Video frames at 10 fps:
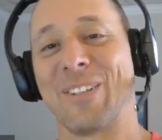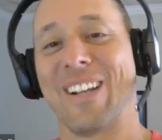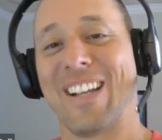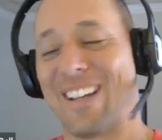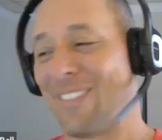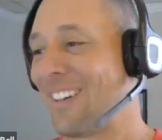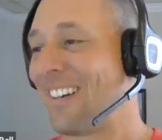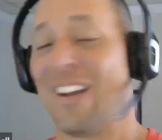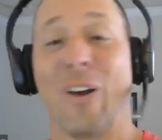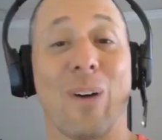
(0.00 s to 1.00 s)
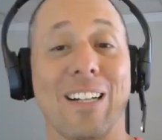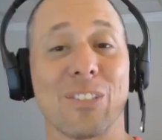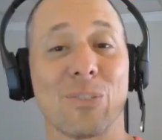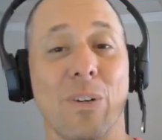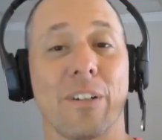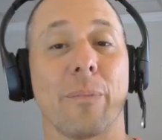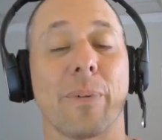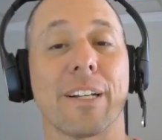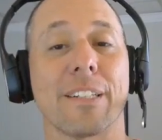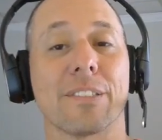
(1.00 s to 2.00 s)
You have. All right. Well, I just wondered
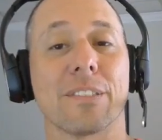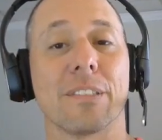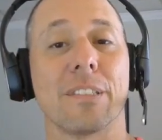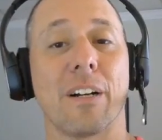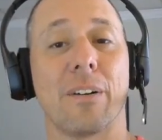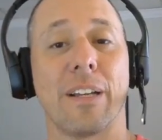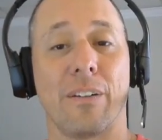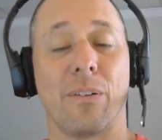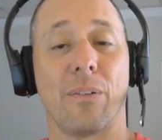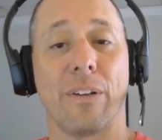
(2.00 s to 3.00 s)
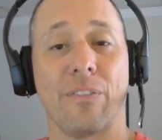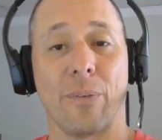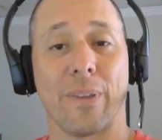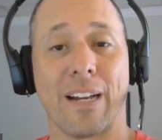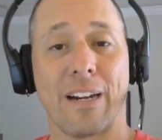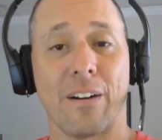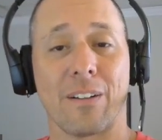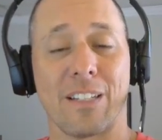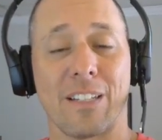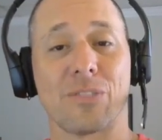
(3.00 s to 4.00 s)
because, if with higher
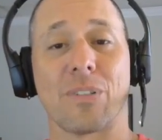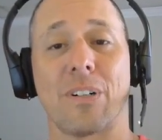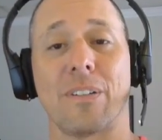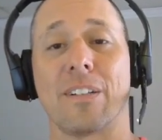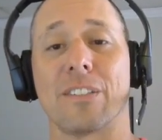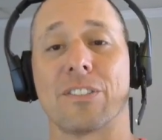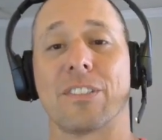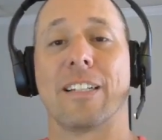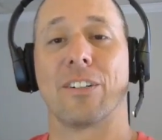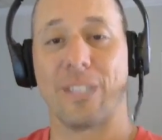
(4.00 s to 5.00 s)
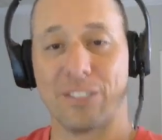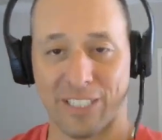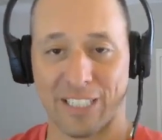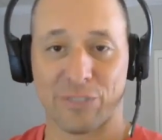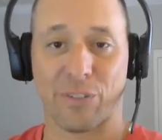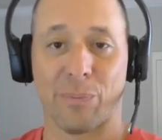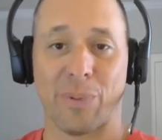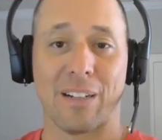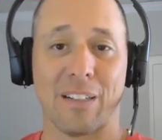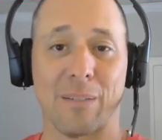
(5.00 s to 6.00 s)
cholesterol, there's increased chance for
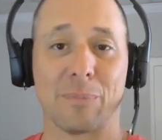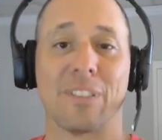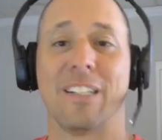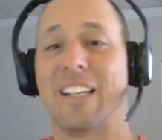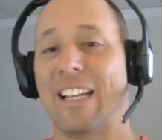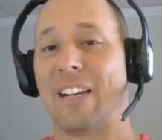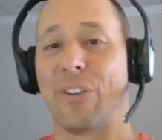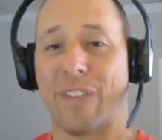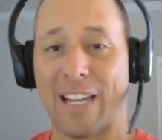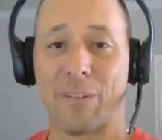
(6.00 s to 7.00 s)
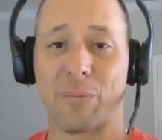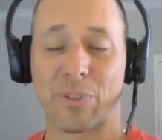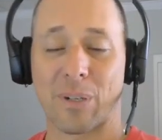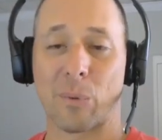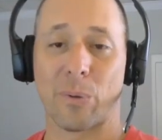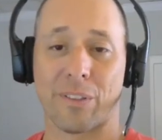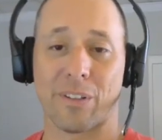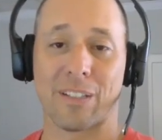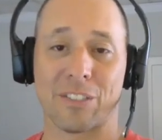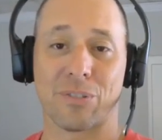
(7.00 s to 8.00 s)
polyps. And if you've had trouble with
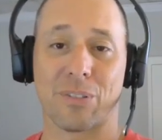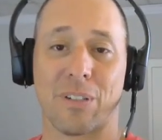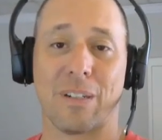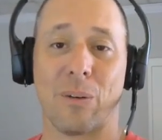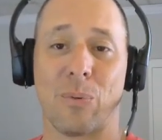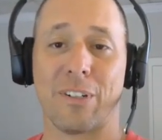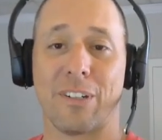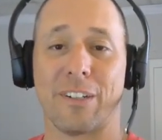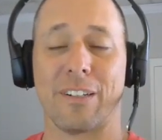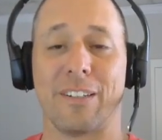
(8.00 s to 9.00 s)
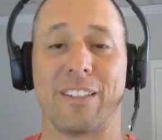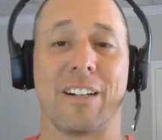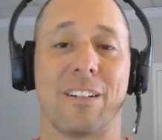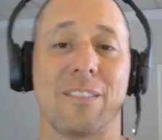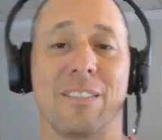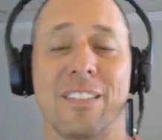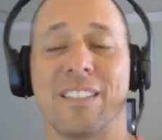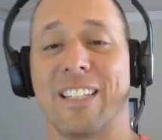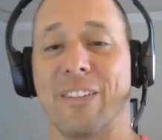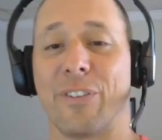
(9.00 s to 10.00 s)
cholesterol, I wondered,
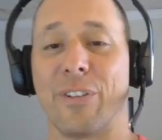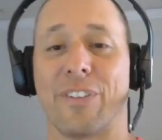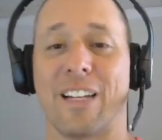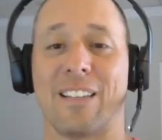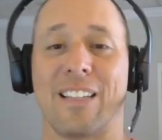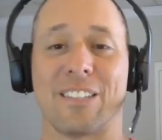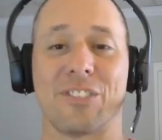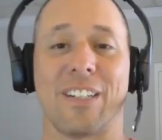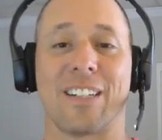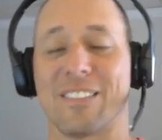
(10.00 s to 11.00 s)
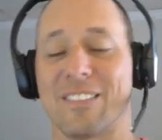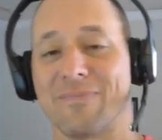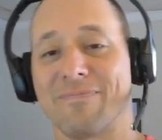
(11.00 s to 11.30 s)
if you've had that checked.